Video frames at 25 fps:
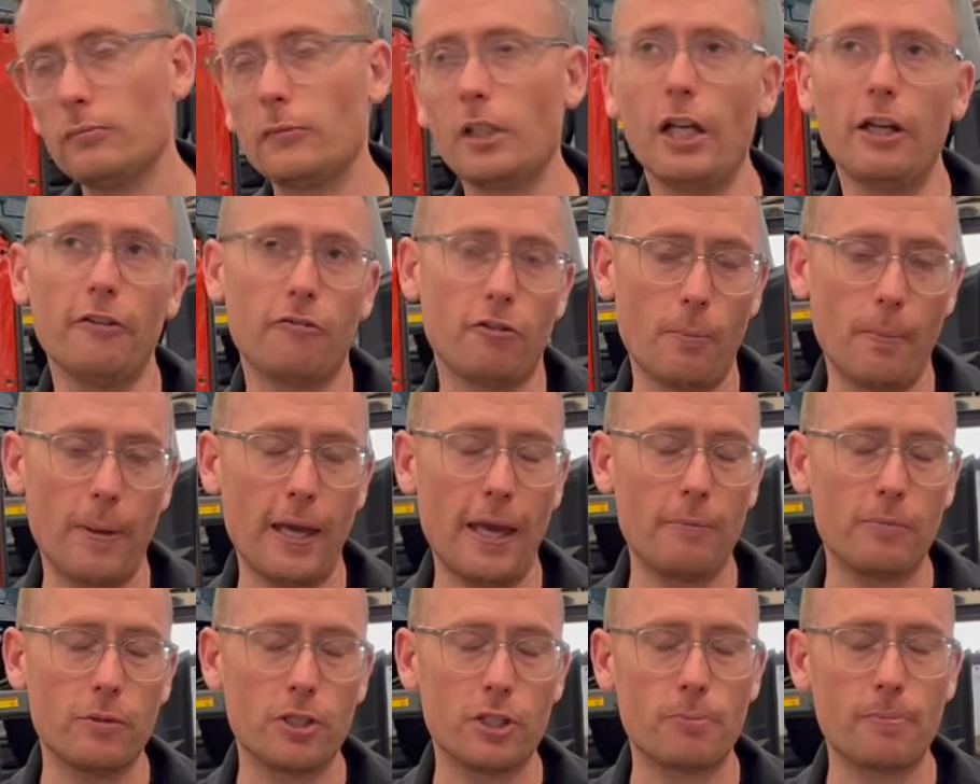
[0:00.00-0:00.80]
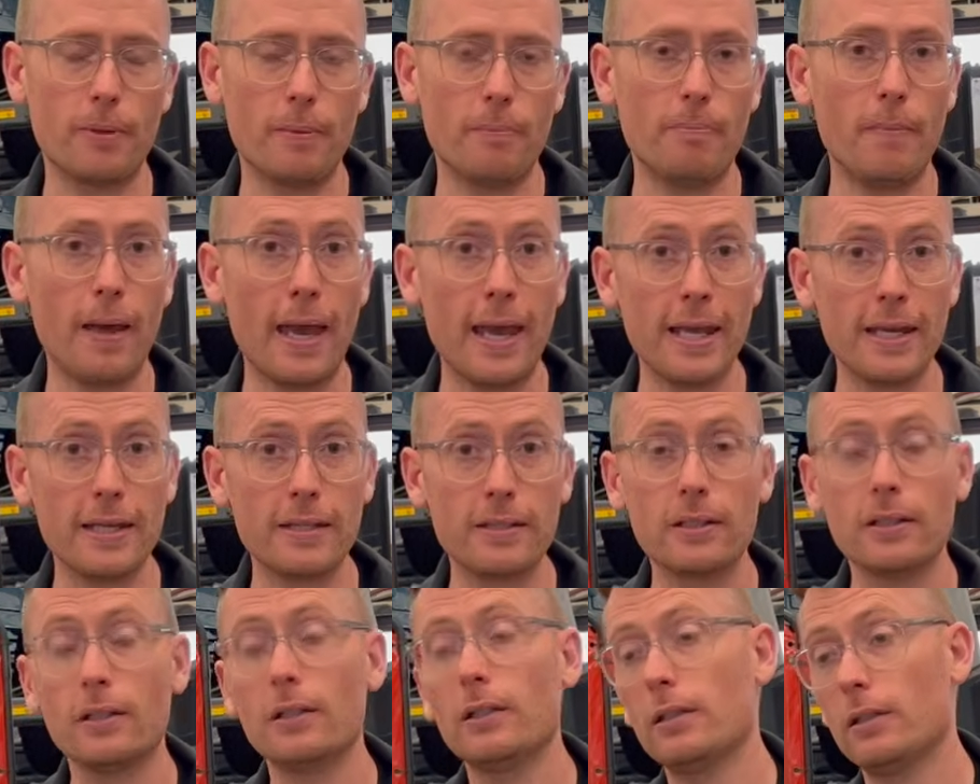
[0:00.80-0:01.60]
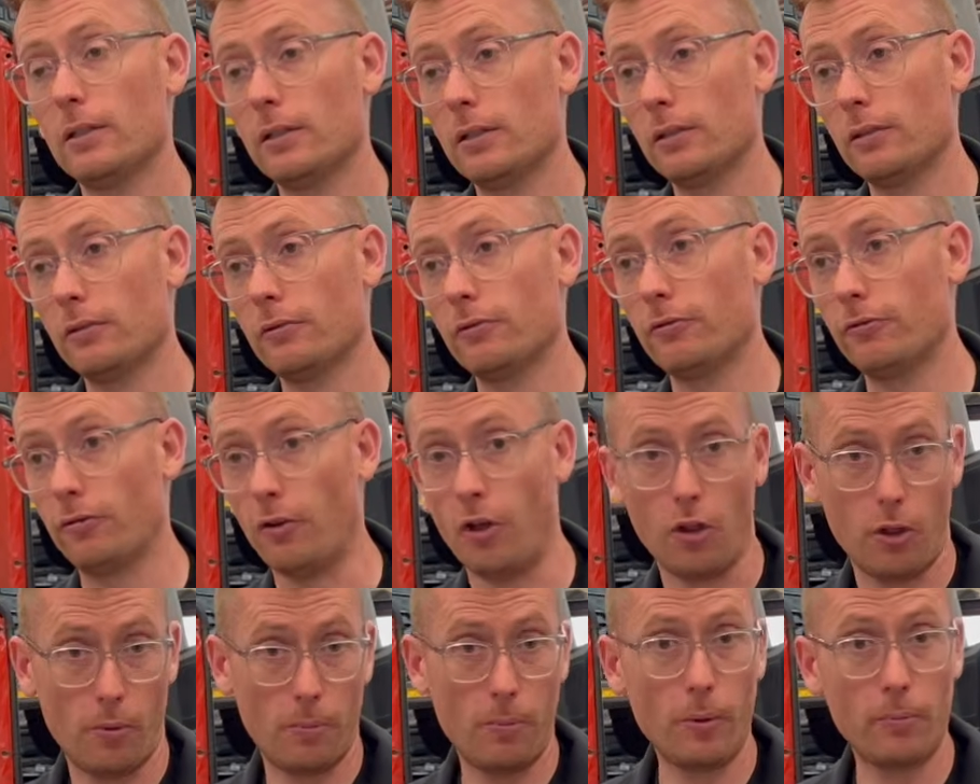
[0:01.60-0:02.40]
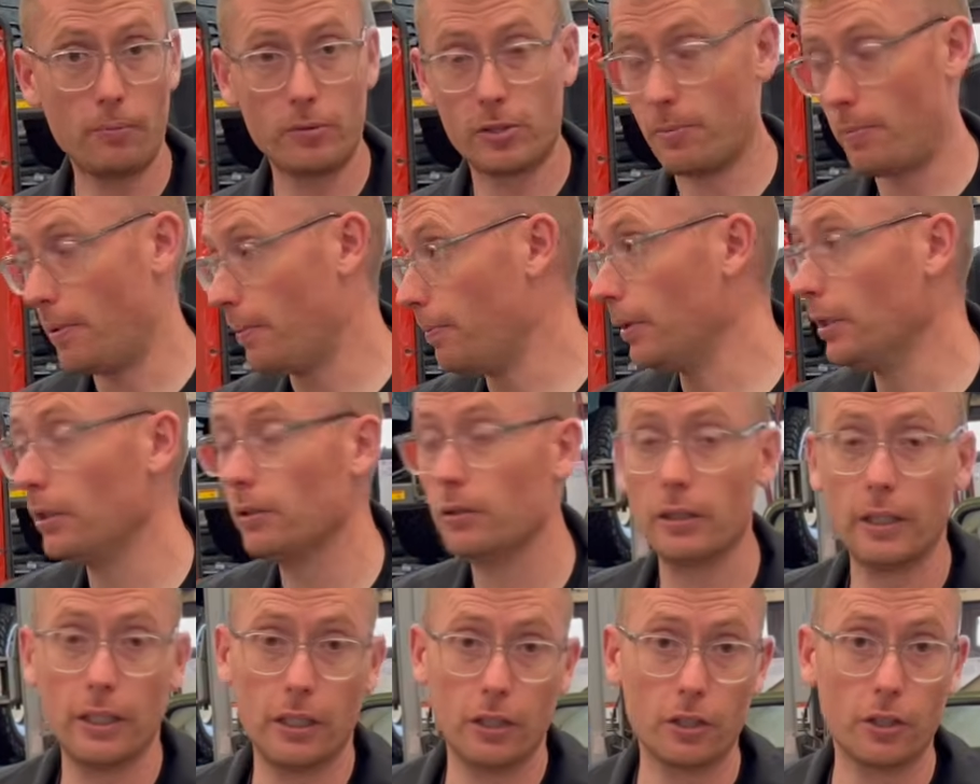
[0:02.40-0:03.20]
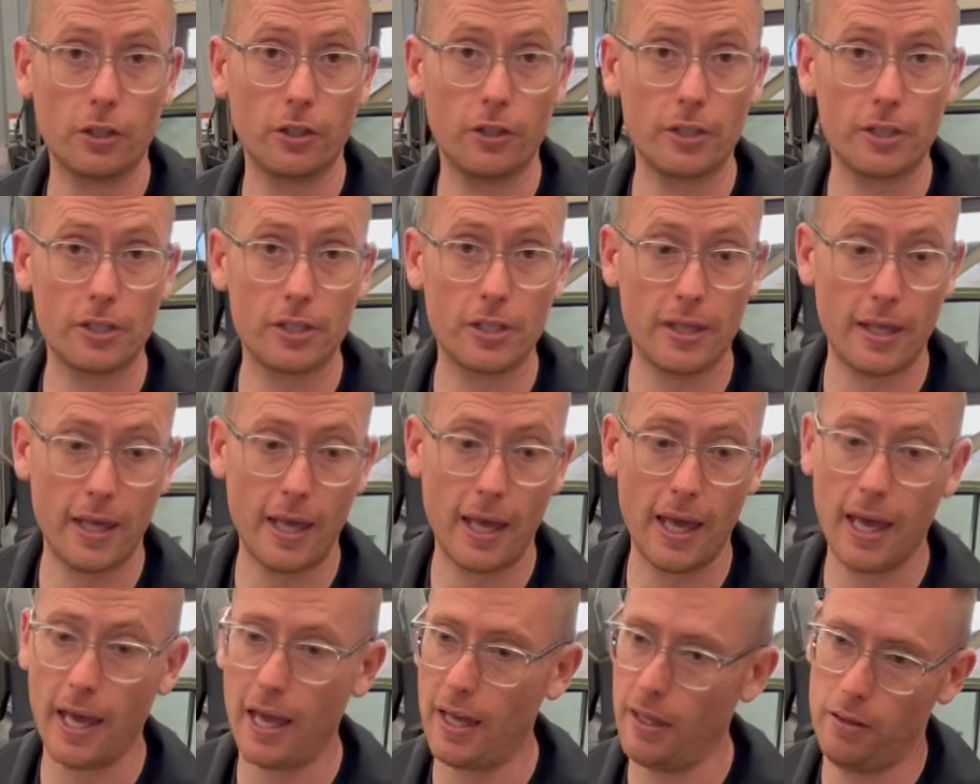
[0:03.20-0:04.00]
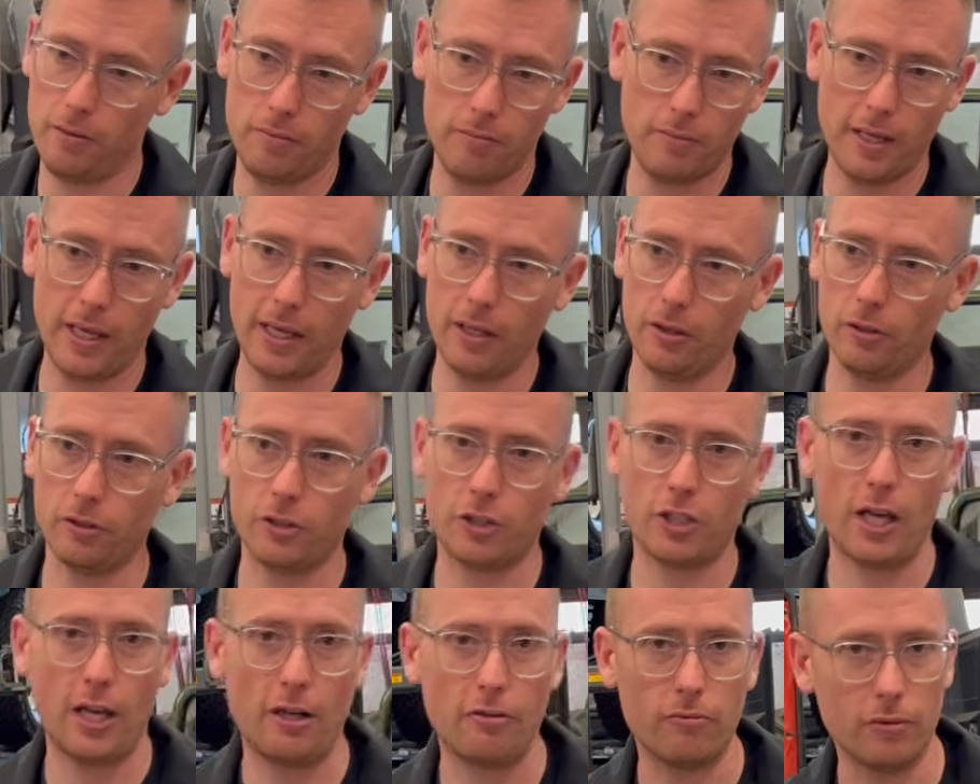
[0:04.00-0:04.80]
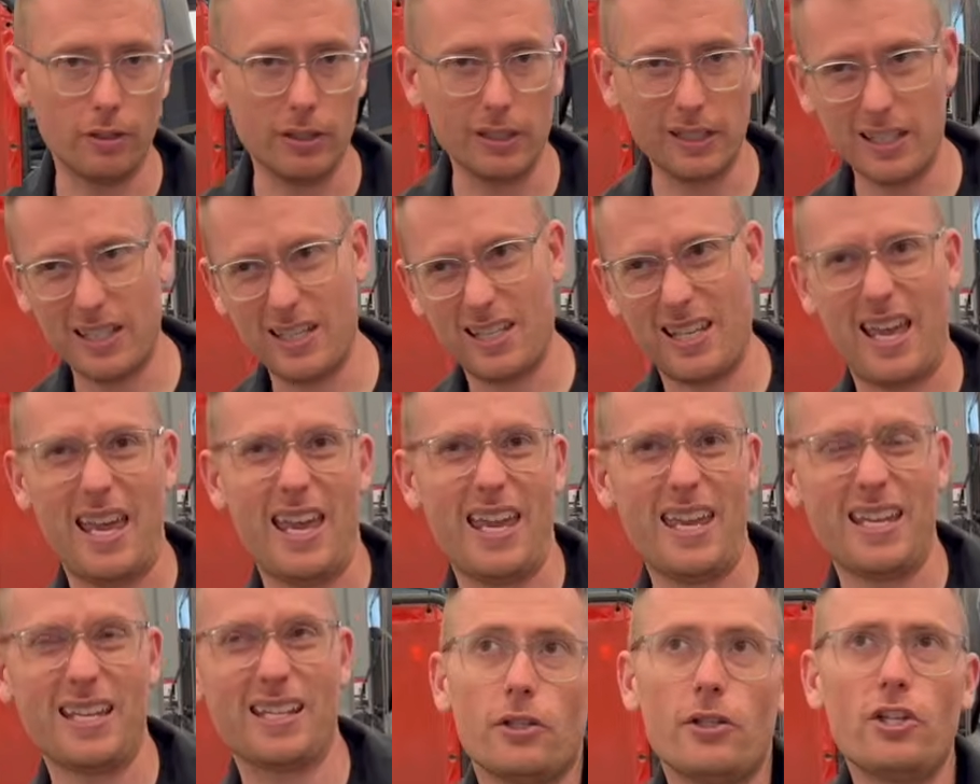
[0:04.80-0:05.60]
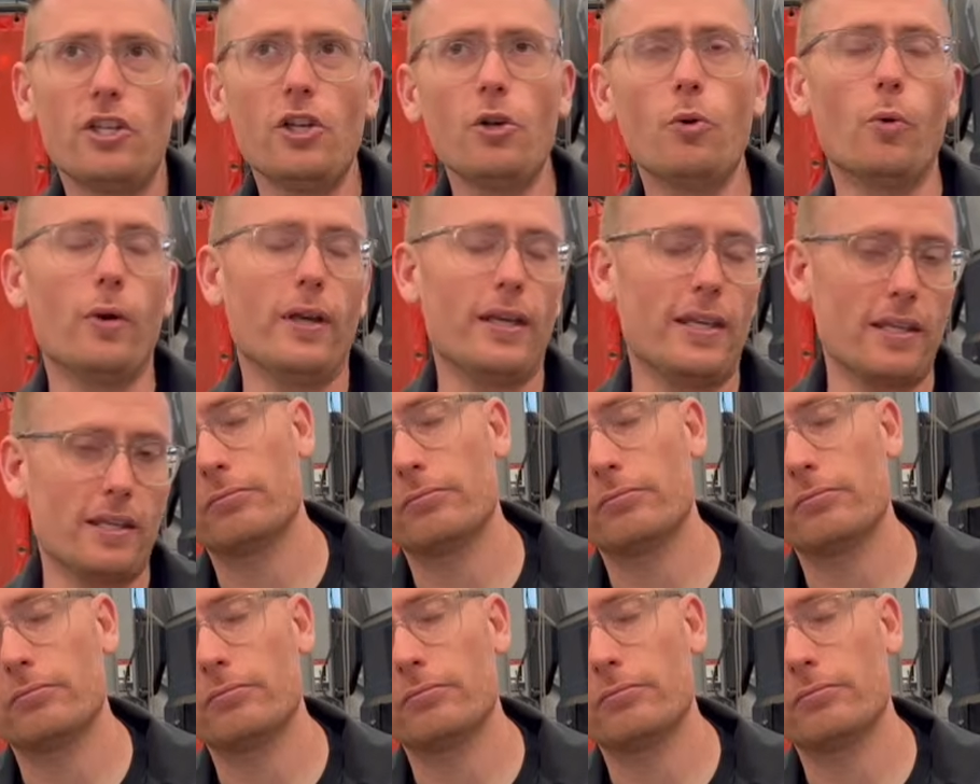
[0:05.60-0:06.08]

If the payment's been made for the pump to be built, it'll go into there and it'll generally take 2 weeks.